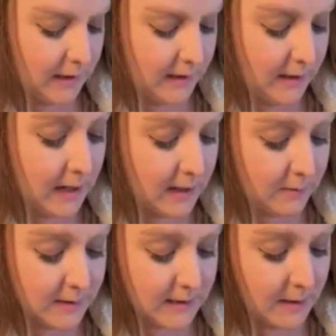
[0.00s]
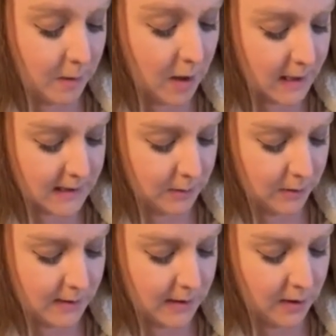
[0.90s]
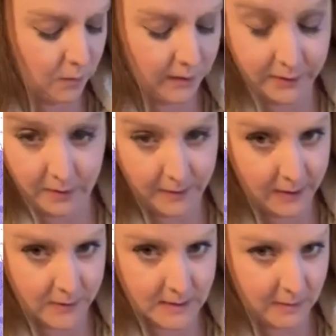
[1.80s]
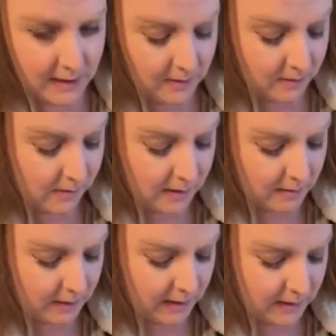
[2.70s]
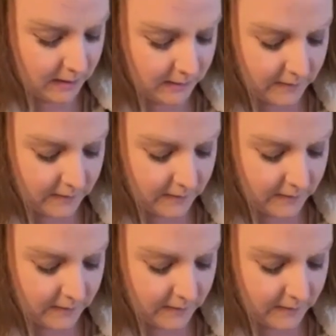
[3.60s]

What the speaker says: And it was impossible to know whether the bed was made or not made.